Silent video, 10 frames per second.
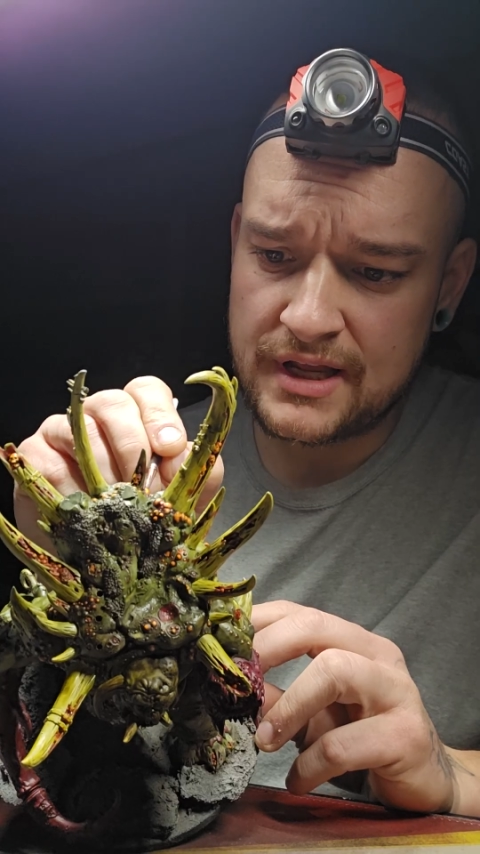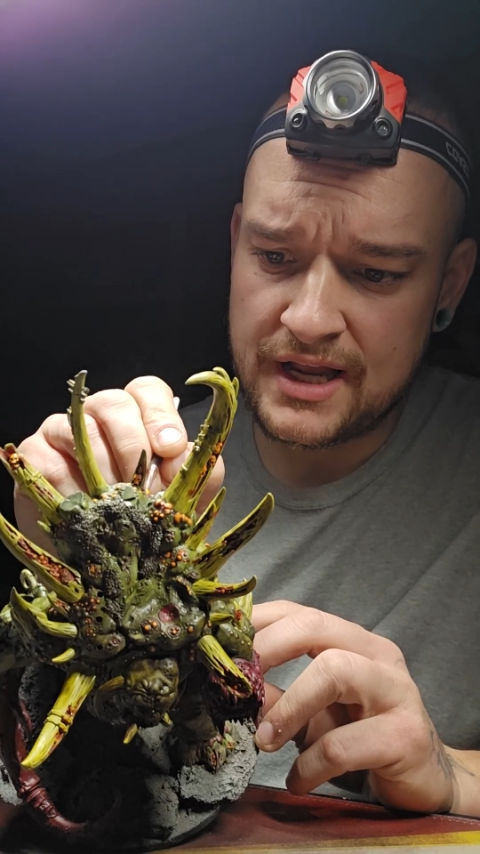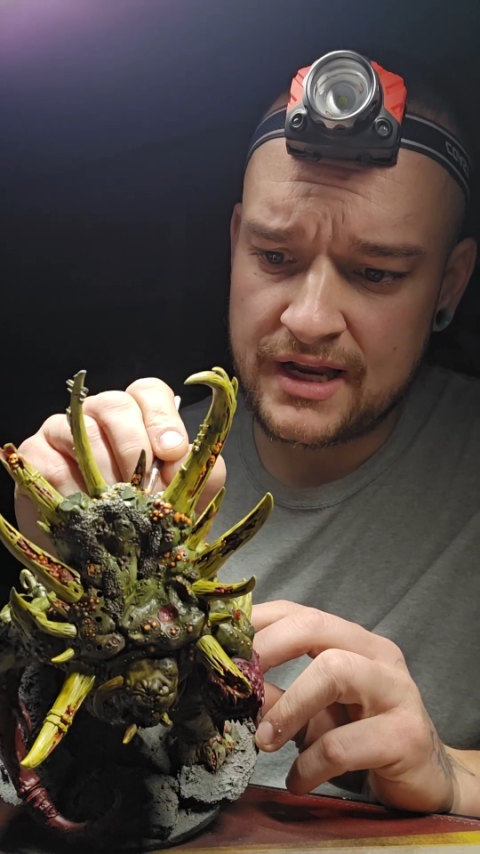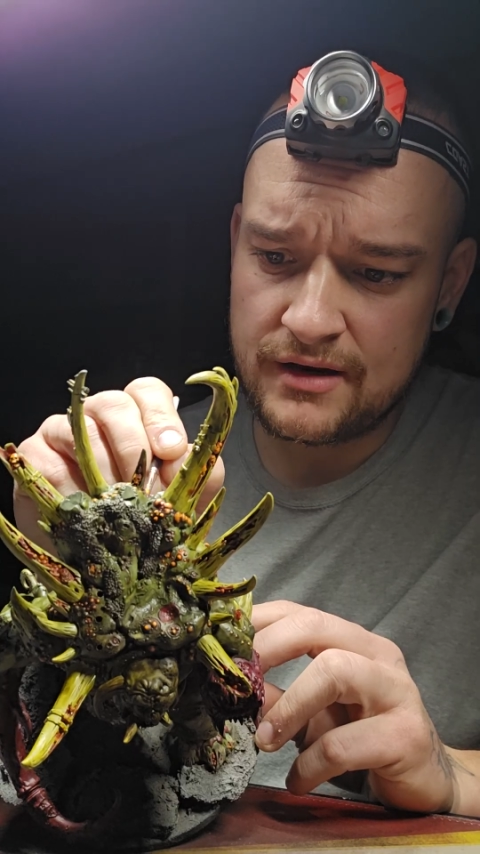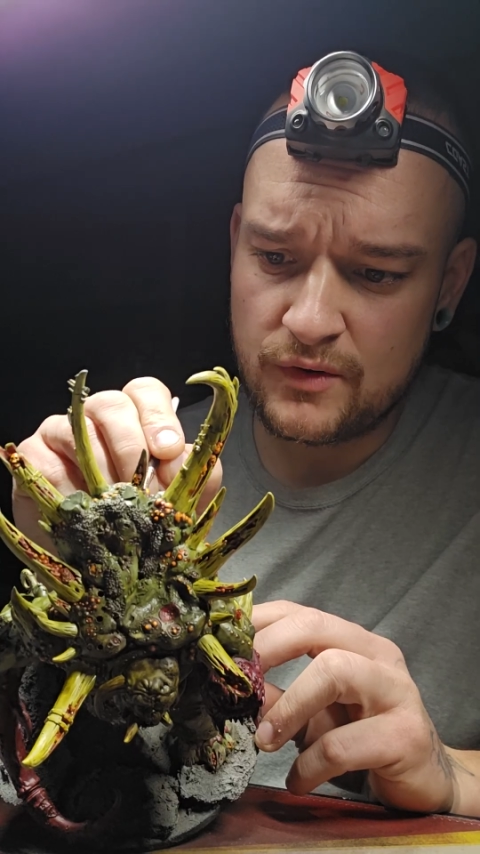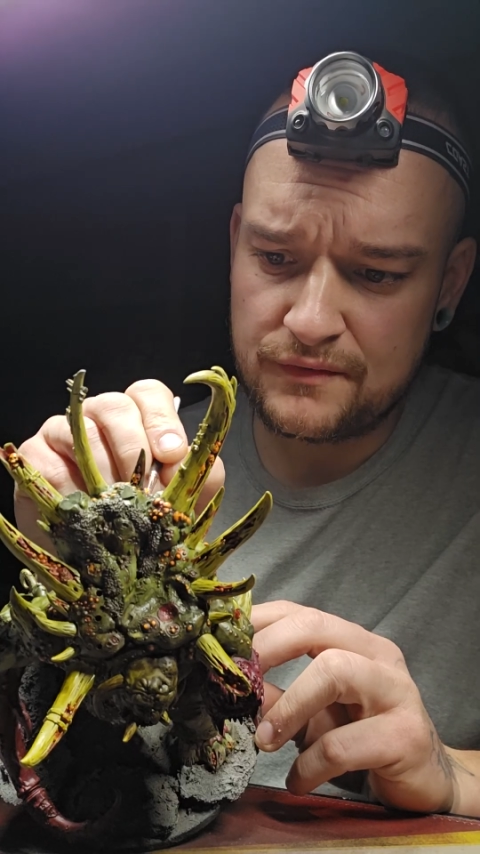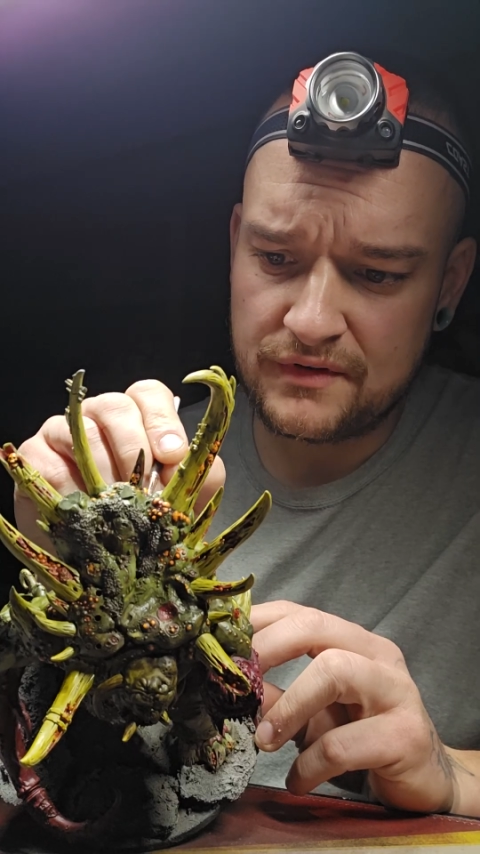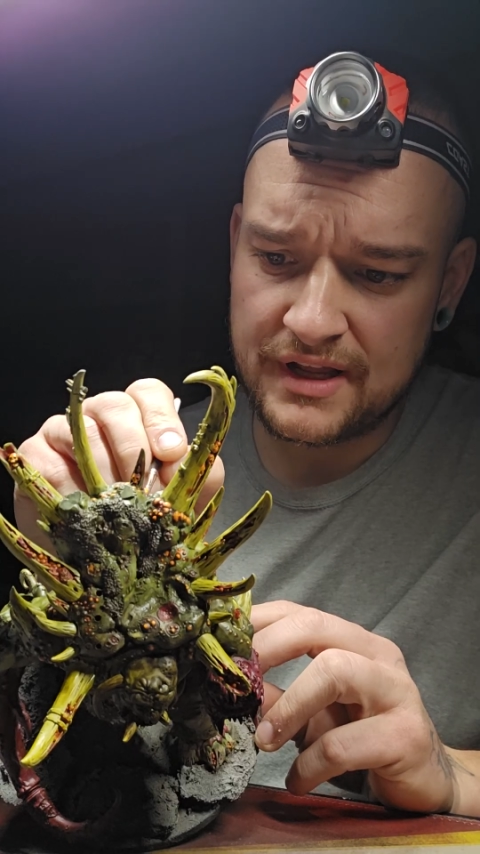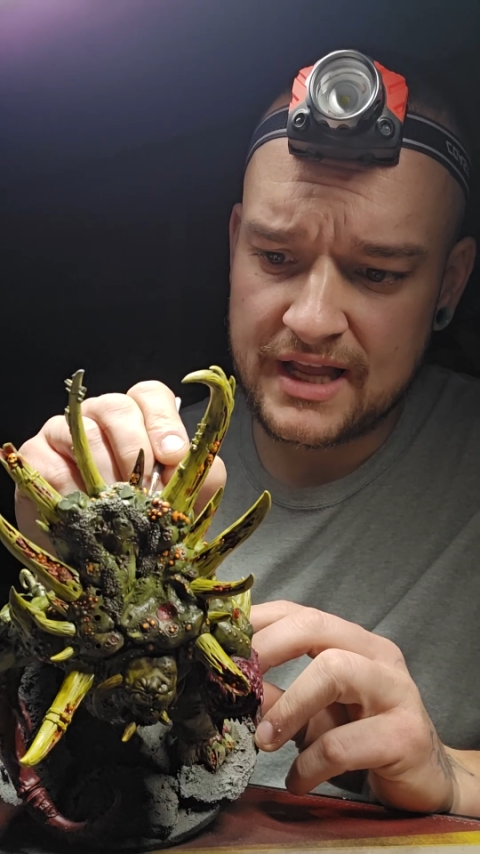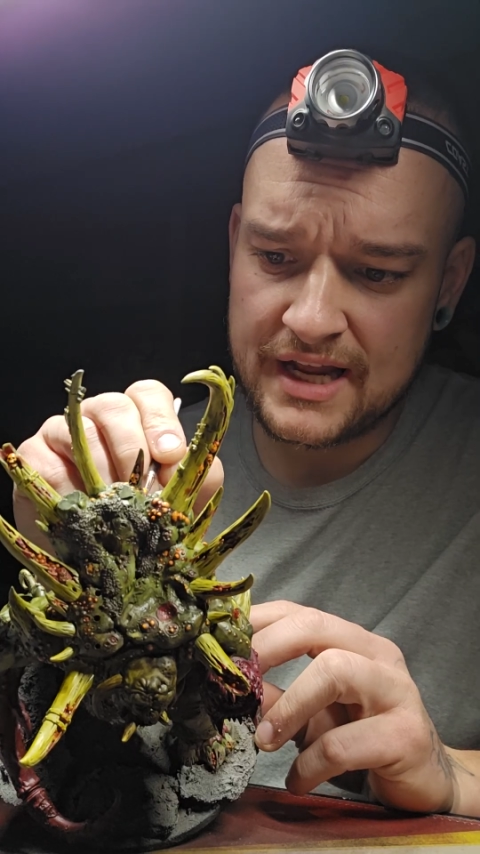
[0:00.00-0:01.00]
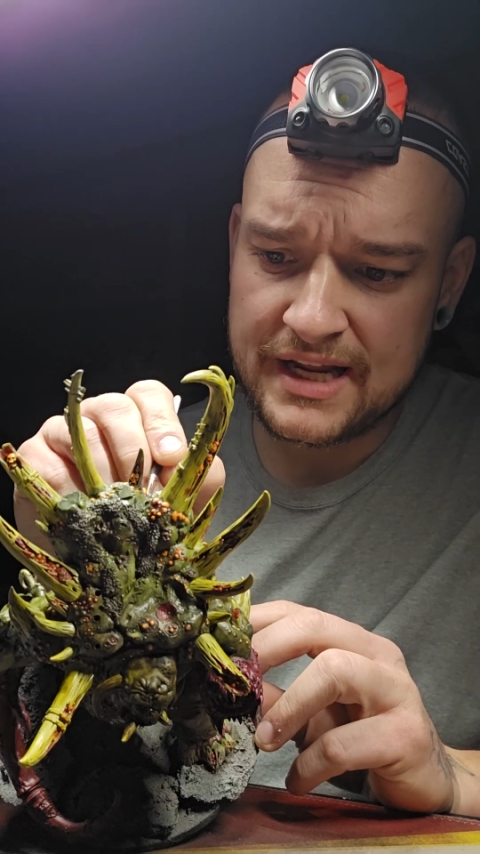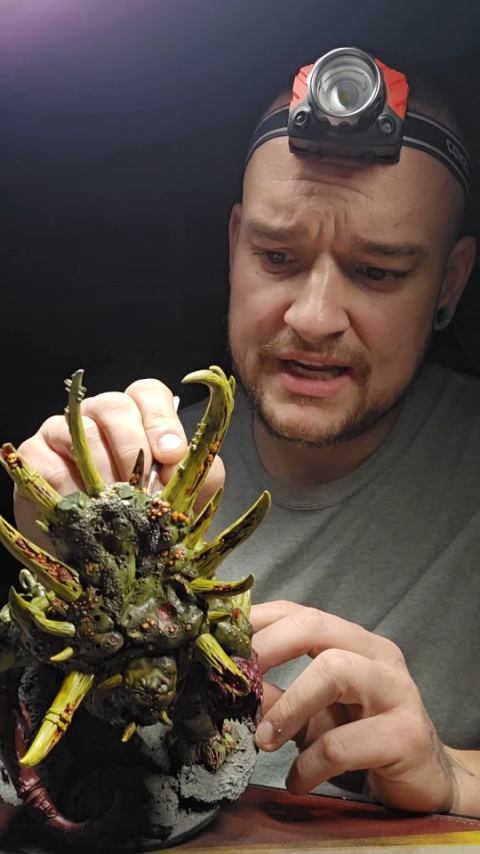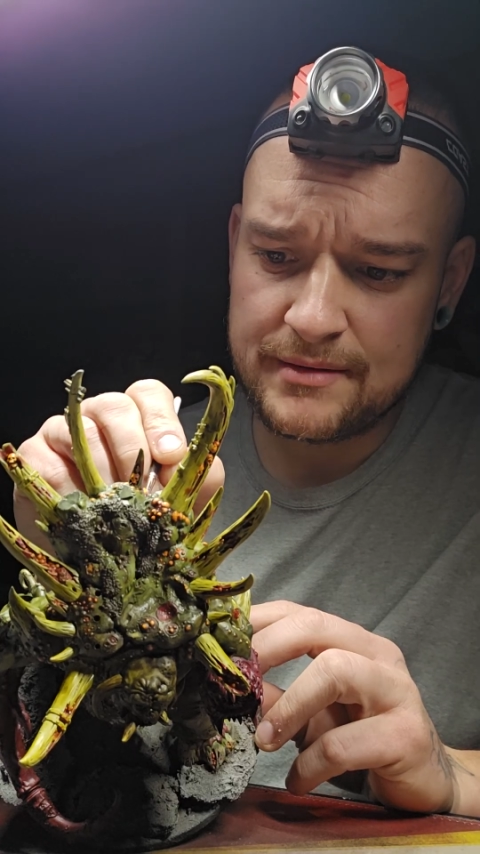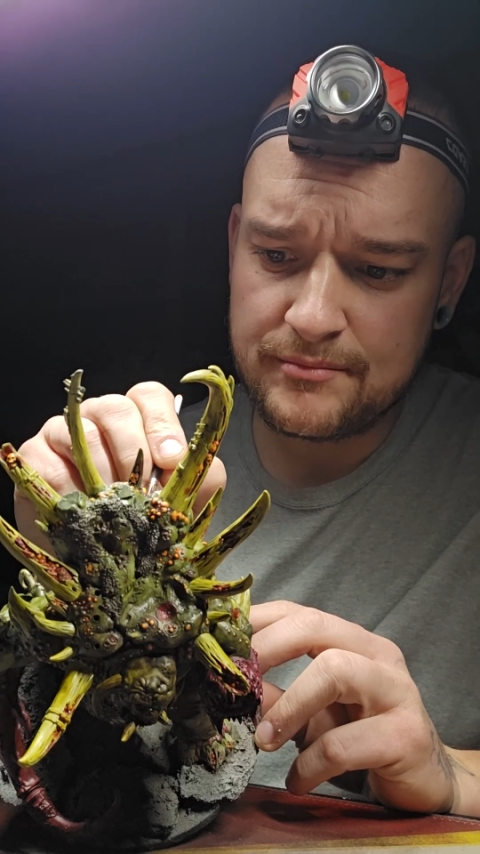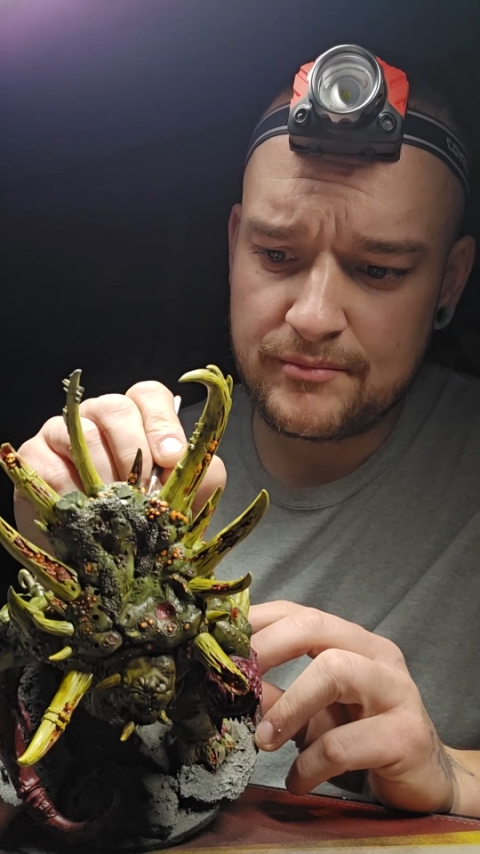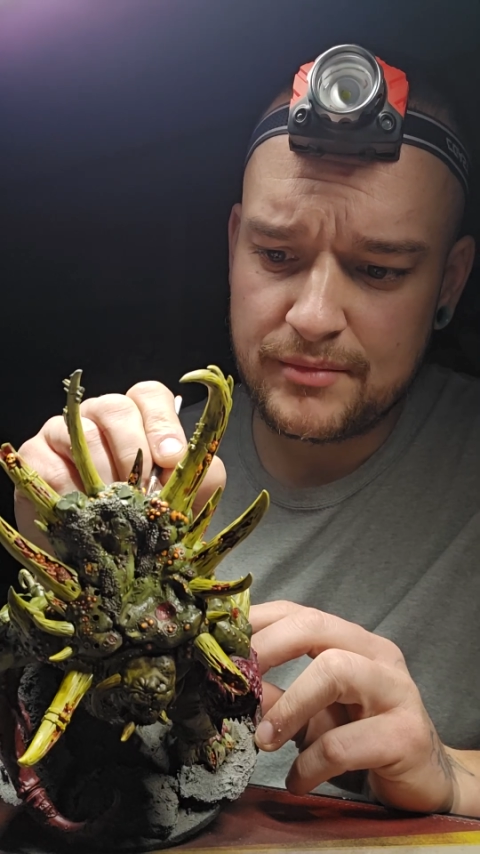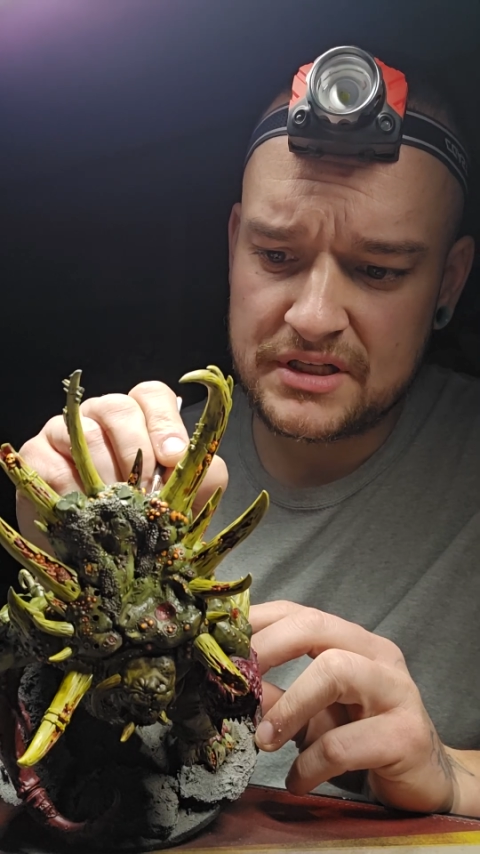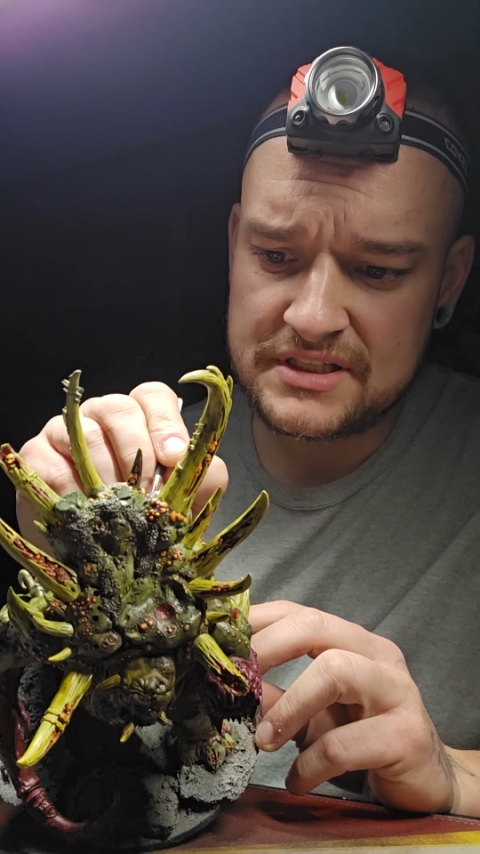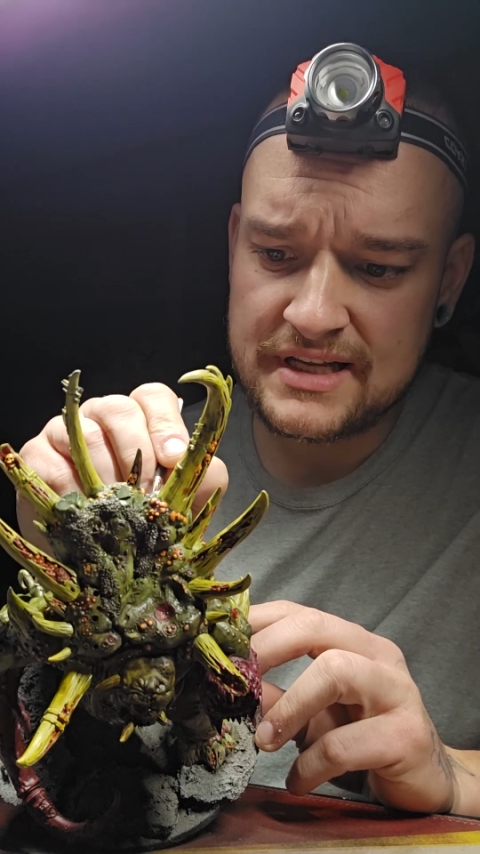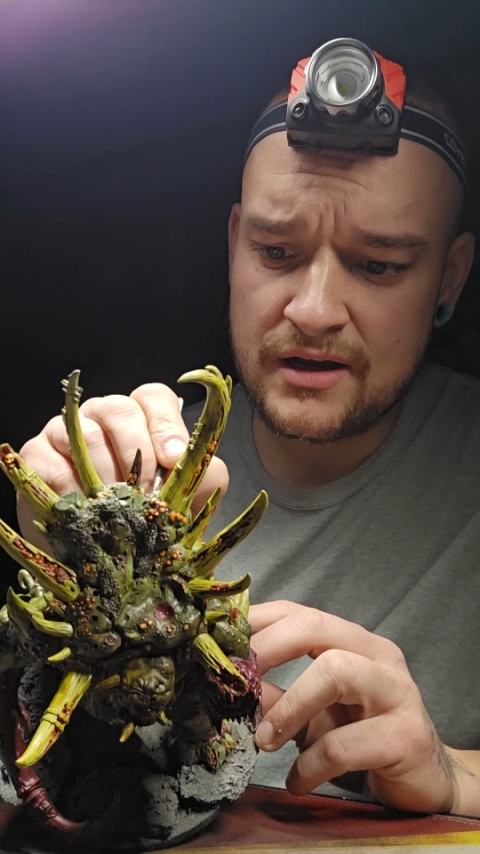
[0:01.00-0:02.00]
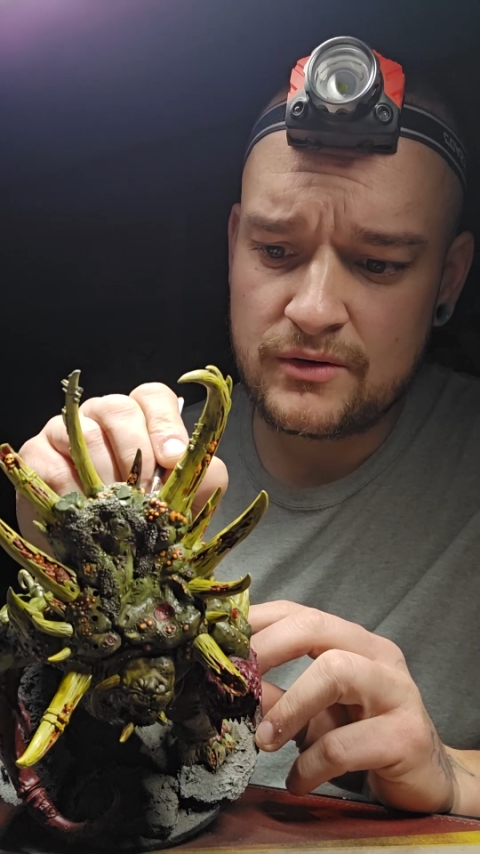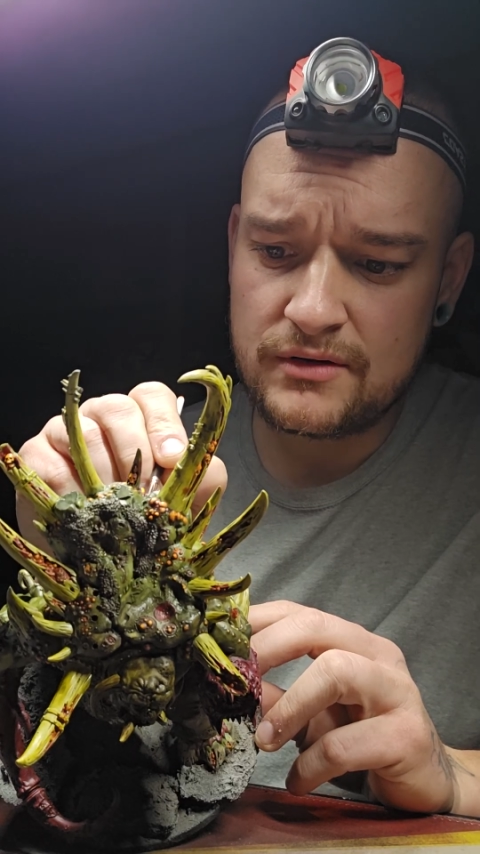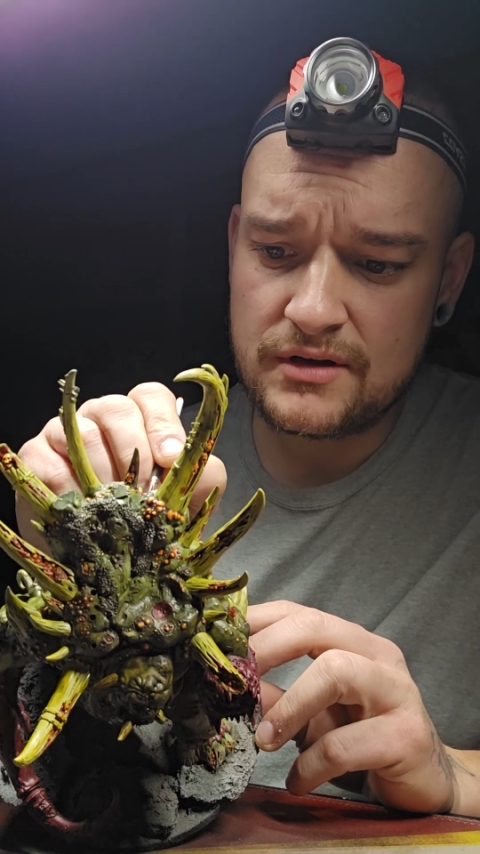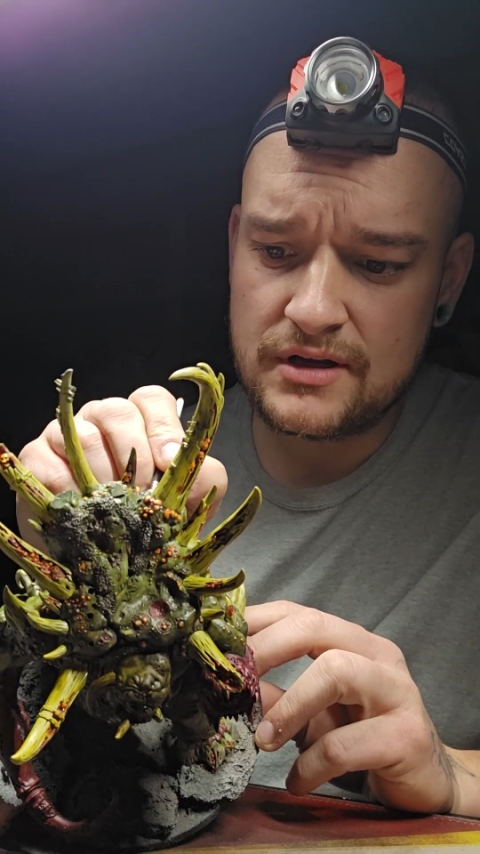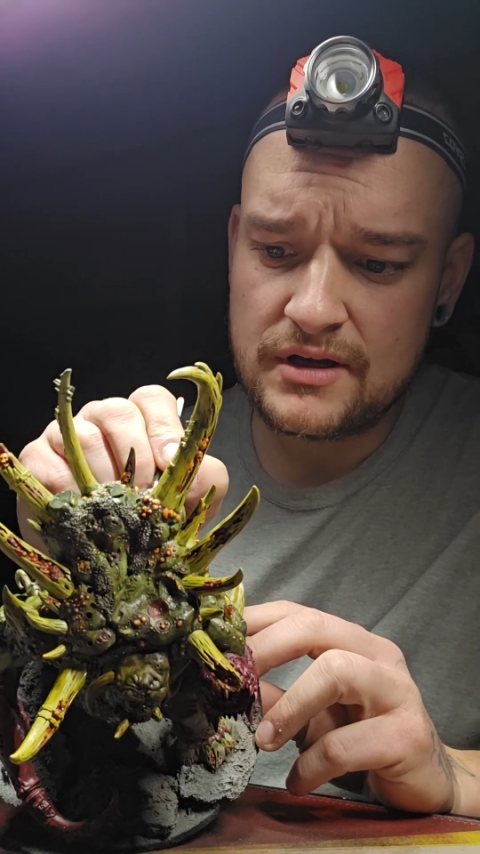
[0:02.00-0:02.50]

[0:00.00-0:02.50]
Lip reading: and hopefully I can bust out.